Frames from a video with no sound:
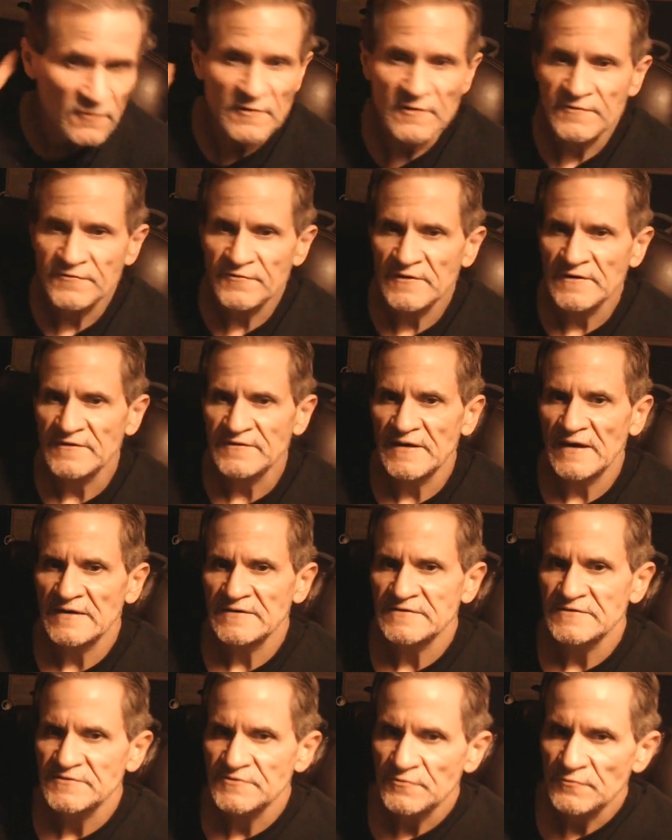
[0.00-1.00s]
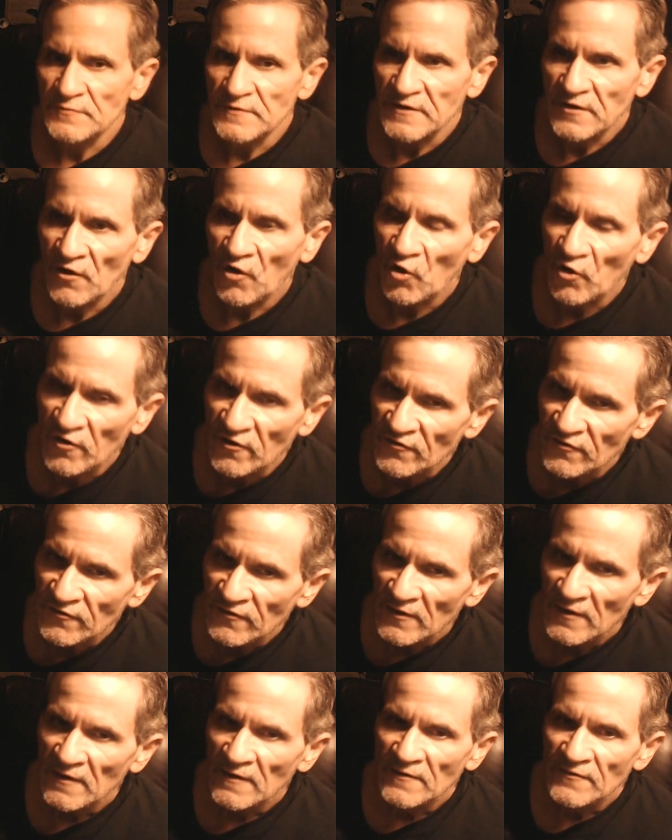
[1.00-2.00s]
transactions are recorded.
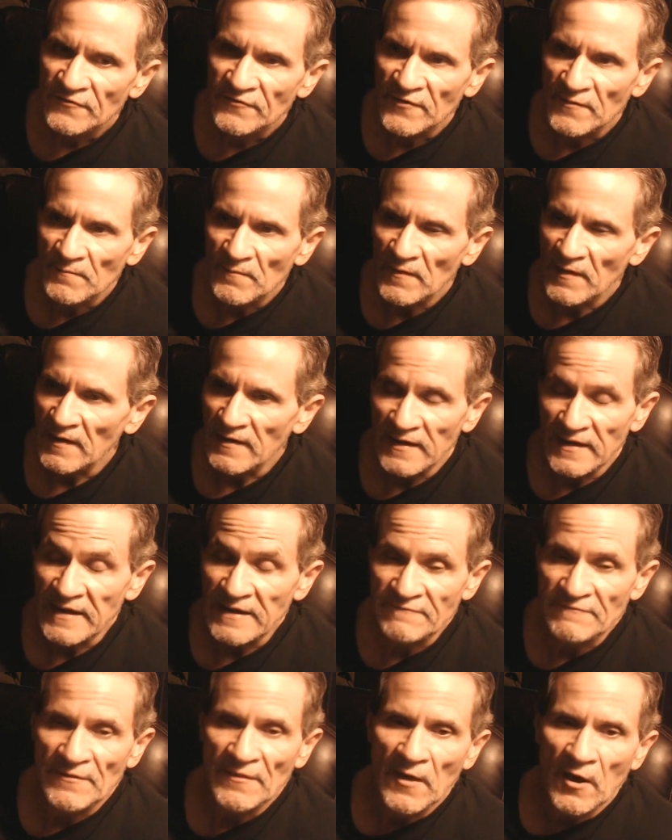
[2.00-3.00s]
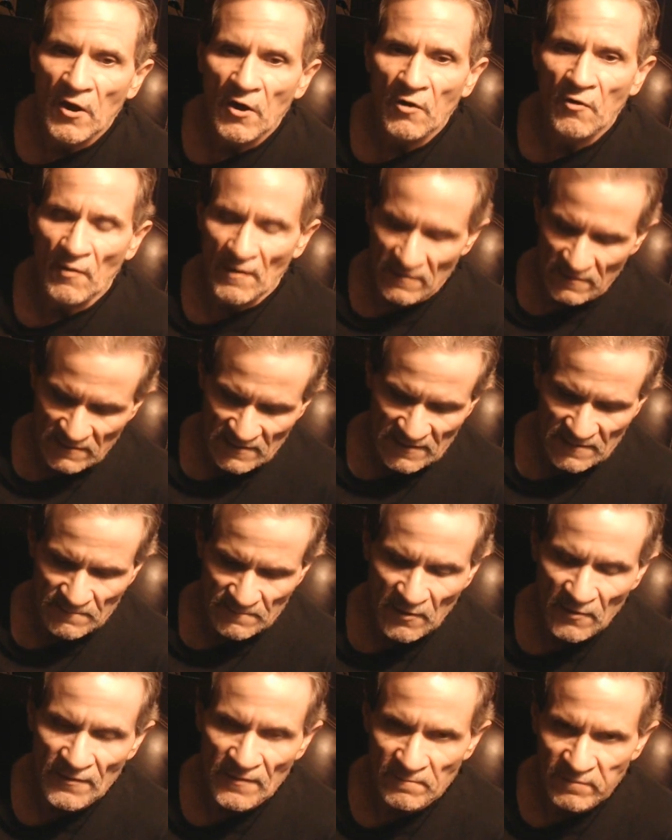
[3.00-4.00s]
Even though I'm
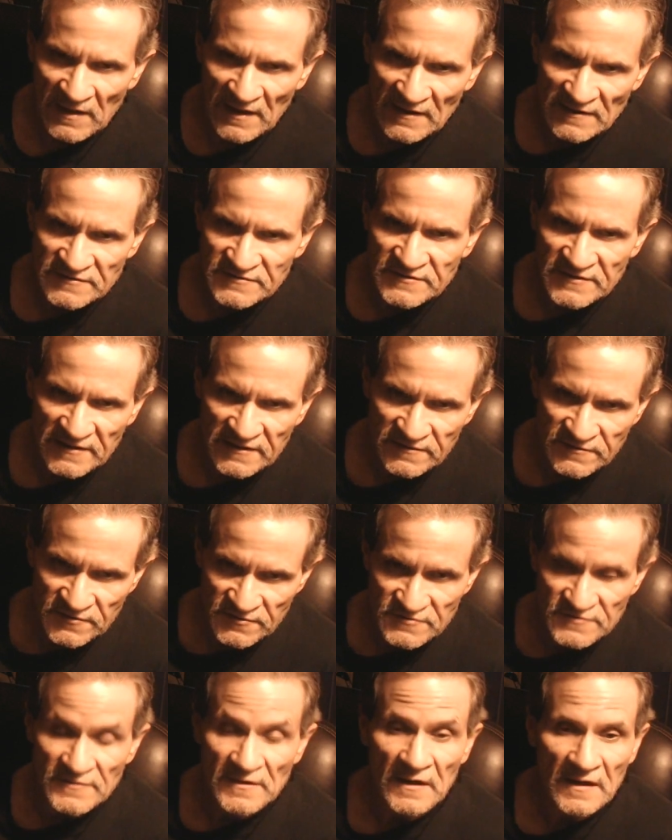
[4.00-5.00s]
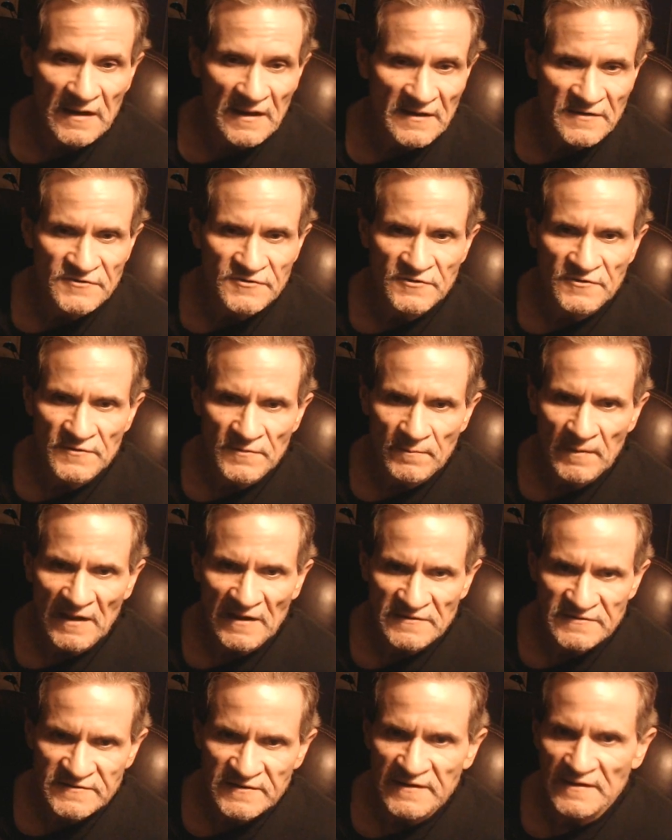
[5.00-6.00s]
on the blockchain using the
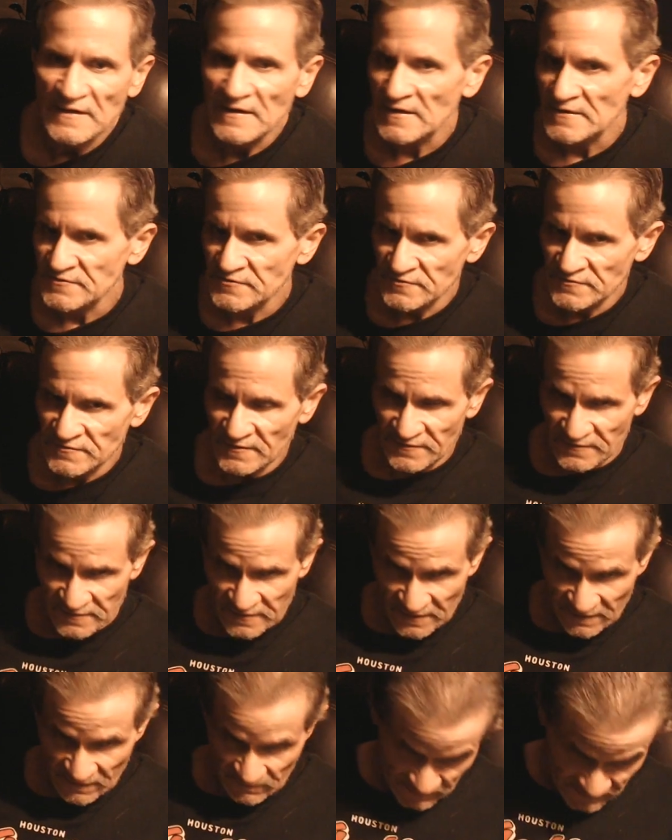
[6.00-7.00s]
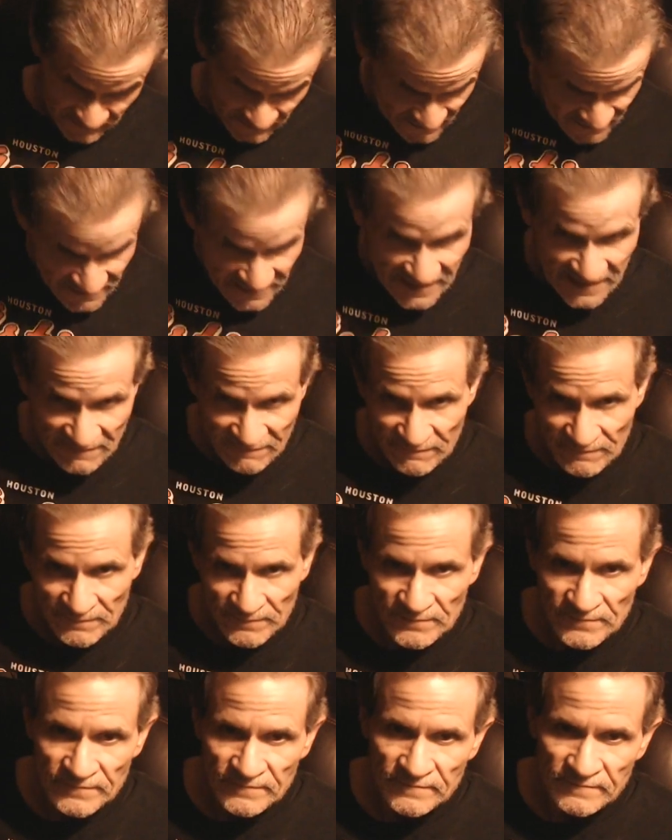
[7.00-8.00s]
blockchain ledger that the government doesn't have
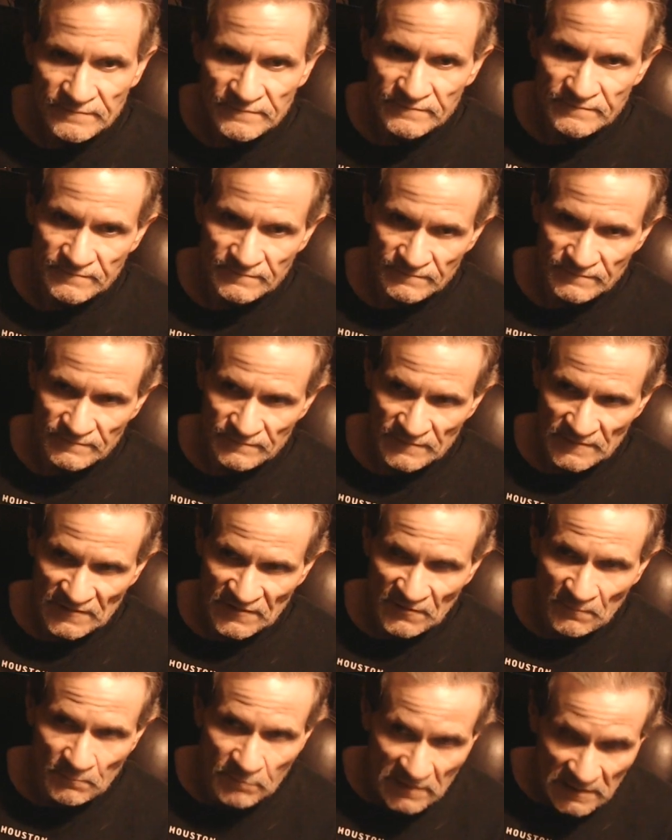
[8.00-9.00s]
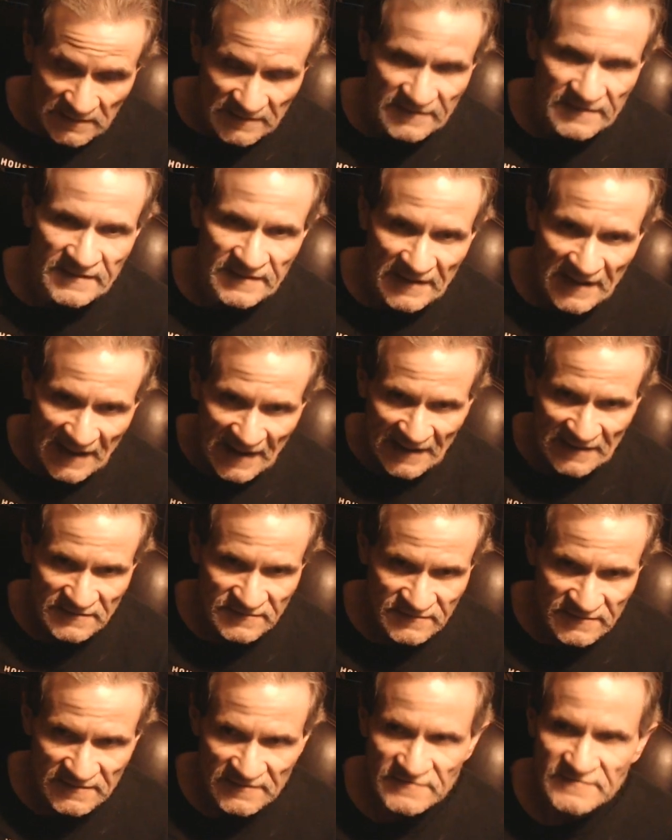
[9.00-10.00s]
the ability to
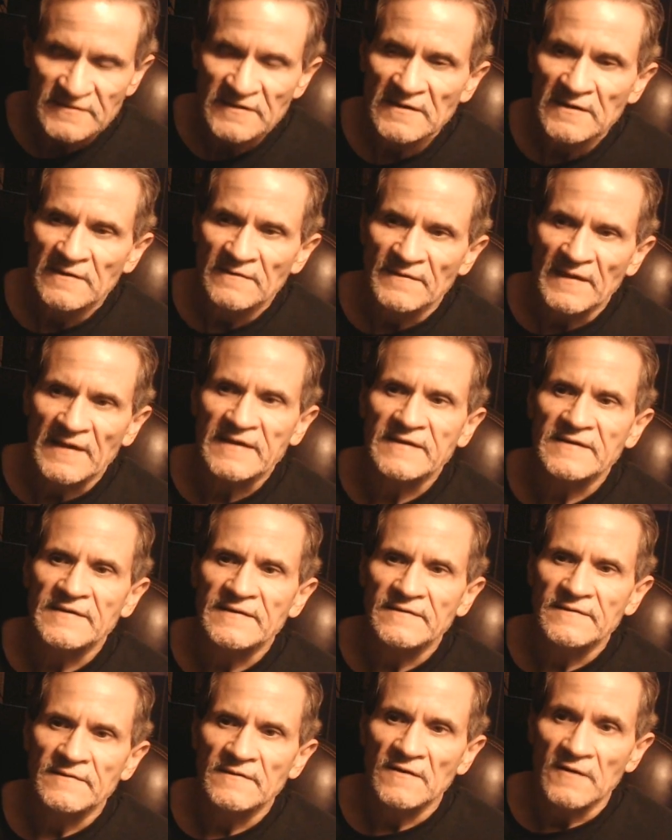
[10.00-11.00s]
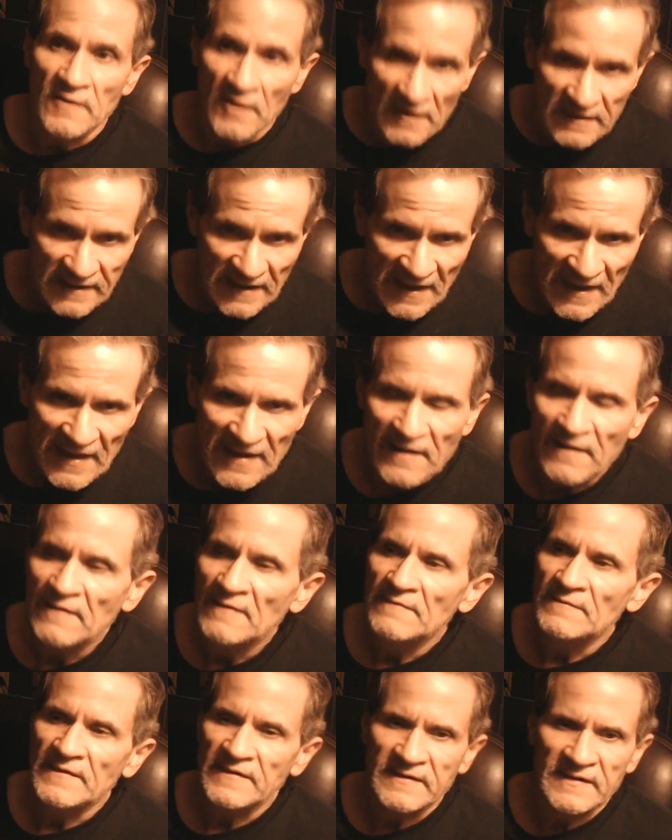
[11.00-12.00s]
access. They can look at it.
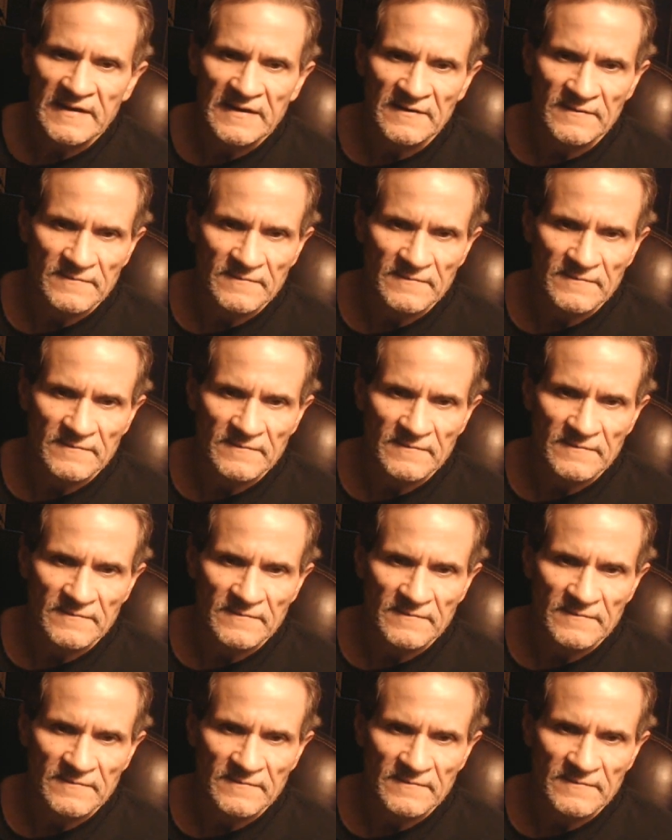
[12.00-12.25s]
They can't